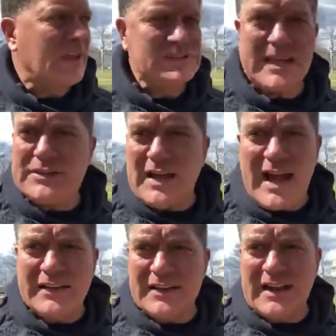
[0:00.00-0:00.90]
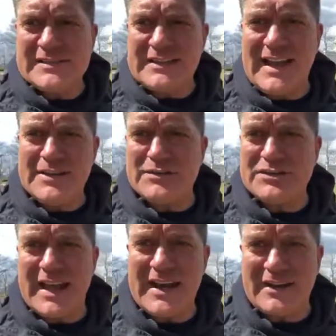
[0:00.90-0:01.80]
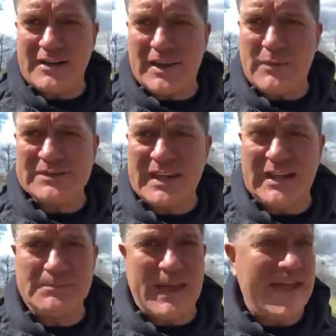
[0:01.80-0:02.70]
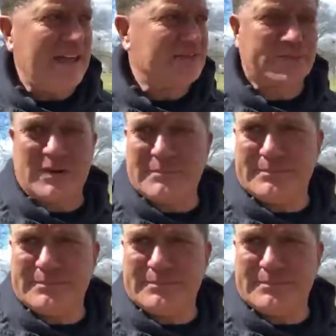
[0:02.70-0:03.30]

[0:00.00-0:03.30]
it's like you hired an SEIU janitor that was getting paid for,